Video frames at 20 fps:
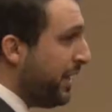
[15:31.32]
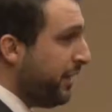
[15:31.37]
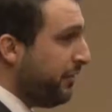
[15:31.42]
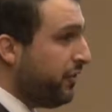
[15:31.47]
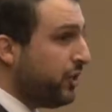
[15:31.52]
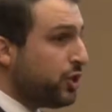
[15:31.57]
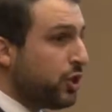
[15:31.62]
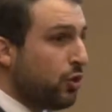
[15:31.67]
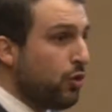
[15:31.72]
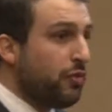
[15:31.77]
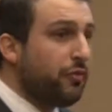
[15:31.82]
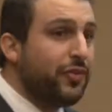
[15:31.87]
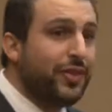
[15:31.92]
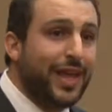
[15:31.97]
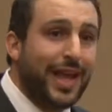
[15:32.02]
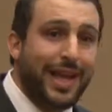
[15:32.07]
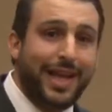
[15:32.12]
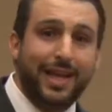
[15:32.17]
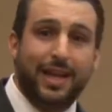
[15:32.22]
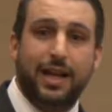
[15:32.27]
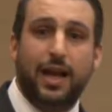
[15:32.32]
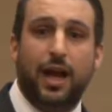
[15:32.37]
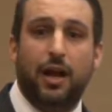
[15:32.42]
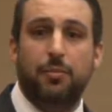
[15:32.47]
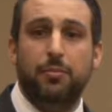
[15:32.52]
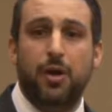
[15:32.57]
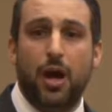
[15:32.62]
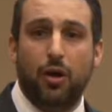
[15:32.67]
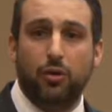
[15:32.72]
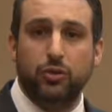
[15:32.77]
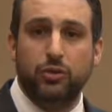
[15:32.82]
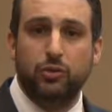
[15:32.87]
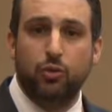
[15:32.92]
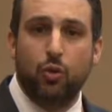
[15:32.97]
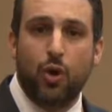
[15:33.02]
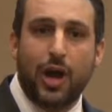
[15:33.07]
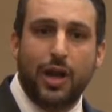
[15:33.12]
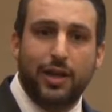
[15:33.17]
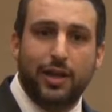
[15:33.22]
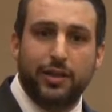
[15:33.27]
beneficial of the income, I want
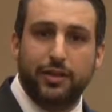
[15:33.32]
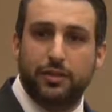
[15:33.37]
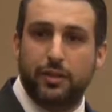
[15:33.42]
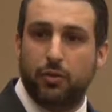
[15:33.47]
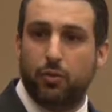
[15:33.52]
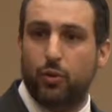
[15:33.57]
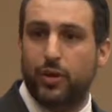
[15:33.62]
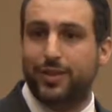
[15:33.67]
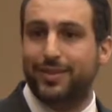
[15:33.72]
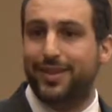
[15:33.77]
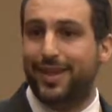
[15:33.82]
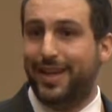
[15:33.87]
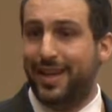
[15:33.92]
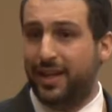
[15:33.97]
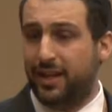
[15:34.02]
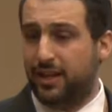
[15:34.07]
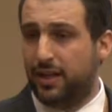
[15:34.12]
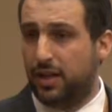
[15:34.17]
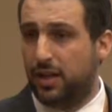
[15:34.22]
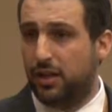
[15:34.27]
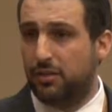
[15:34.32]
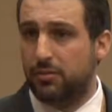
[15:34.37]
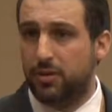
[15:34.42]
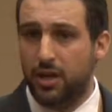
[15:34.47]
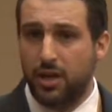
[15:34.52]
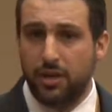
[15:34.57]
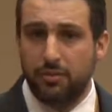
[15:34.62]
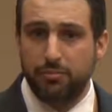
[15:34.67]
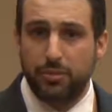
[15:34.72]
to highlight the word income,